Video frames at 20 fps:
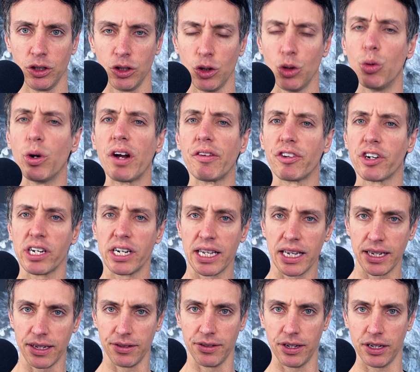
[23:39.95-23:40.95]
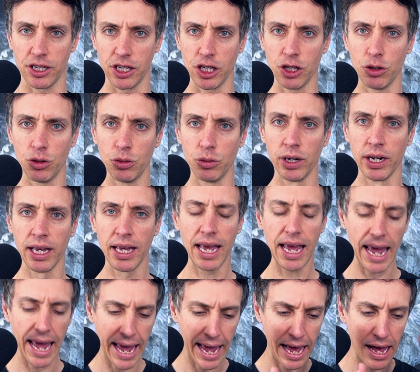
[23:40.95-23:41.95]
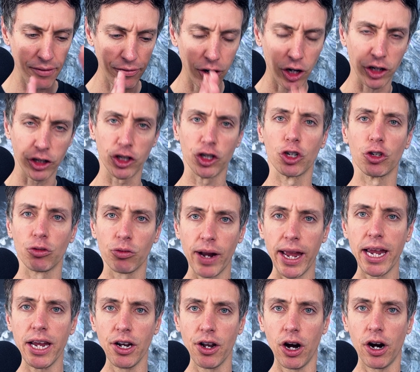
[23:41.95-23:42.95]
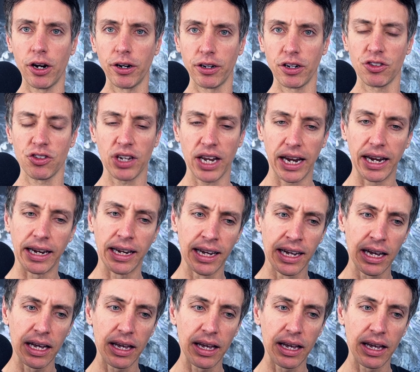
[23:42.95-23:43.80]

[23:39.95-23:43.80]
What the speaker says: whoever it is that you have on your radar to say,